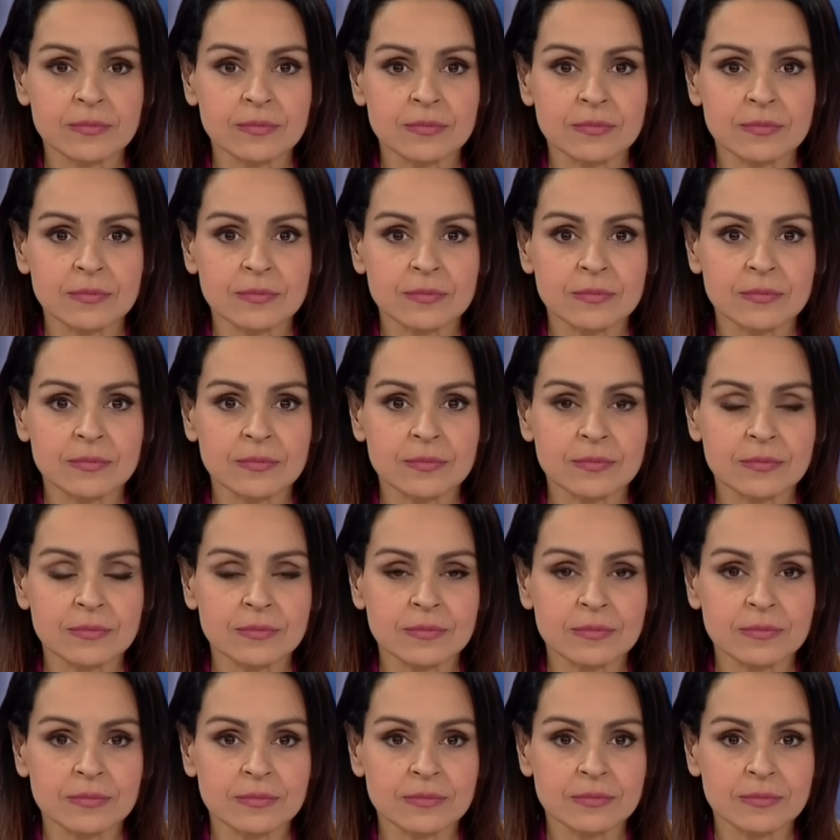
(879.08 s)

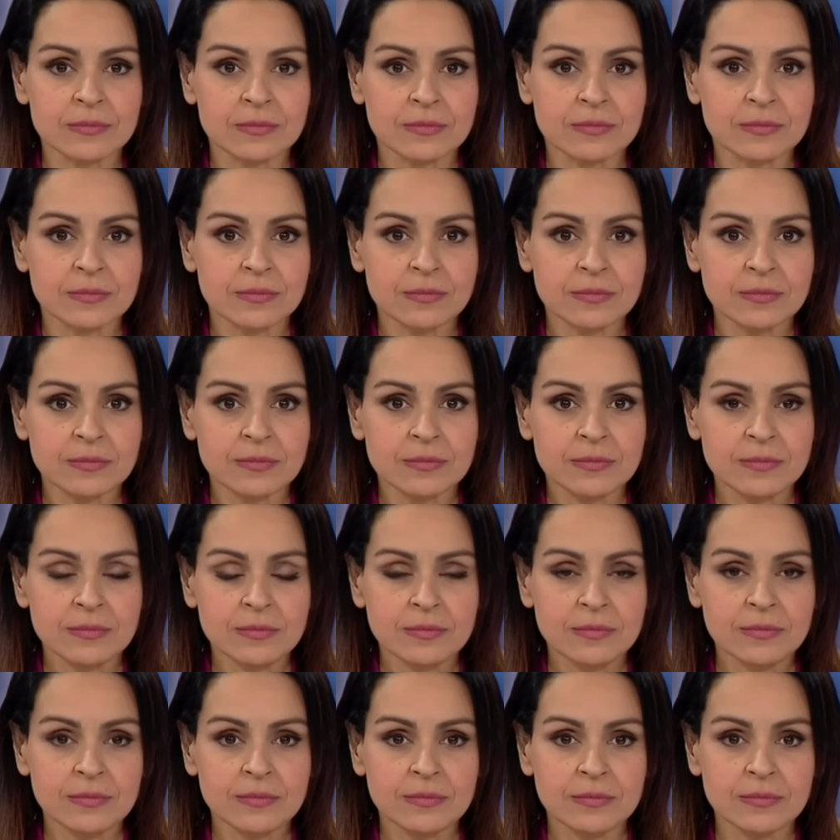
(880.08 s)

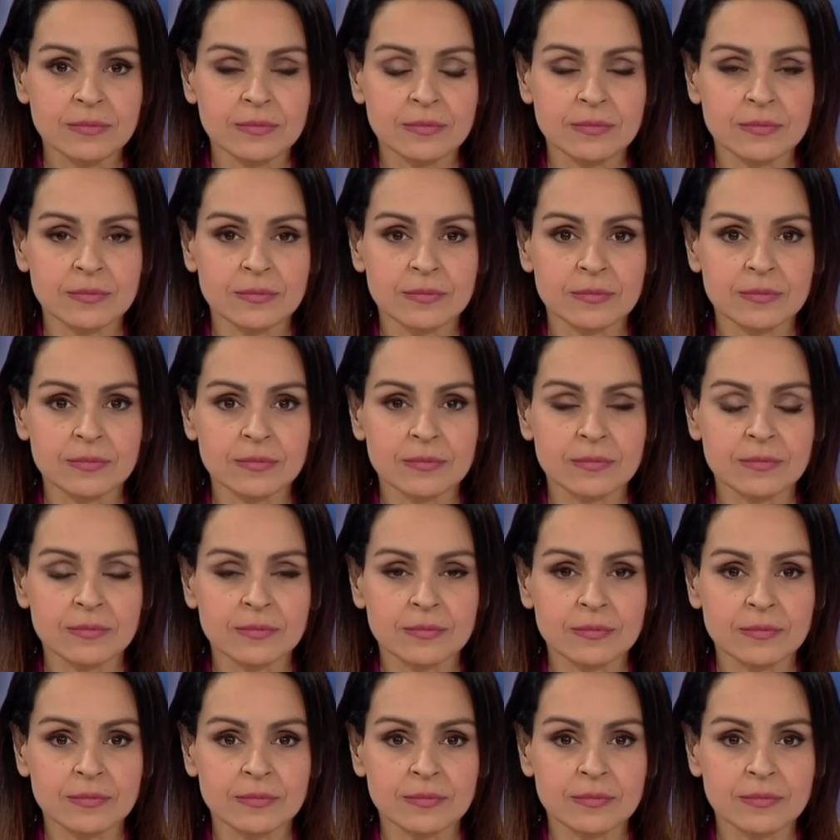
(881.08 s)

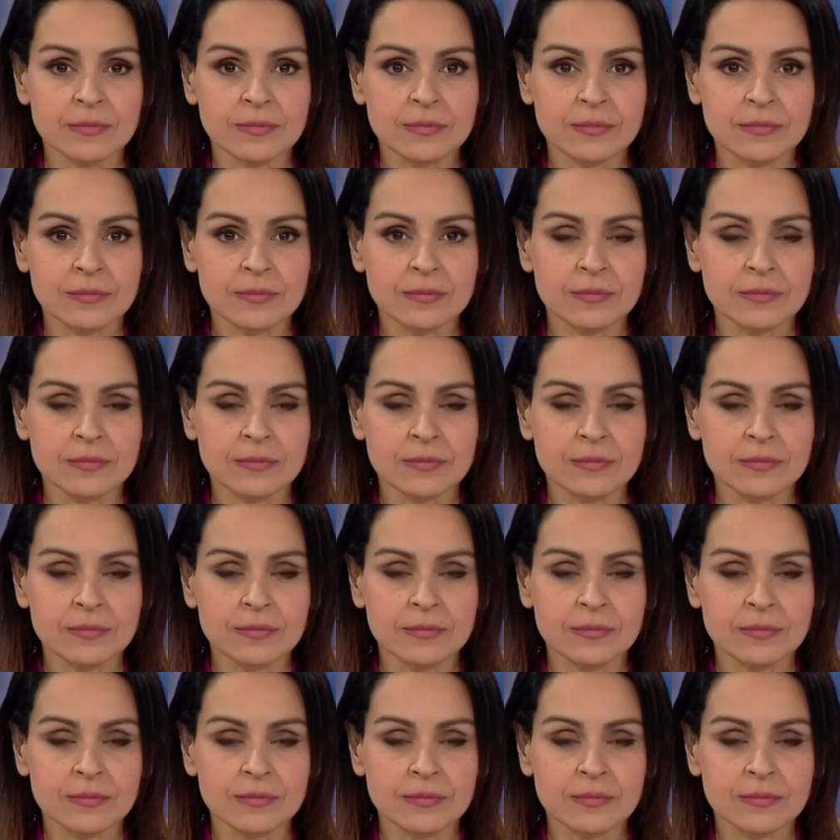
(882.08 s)
(silent)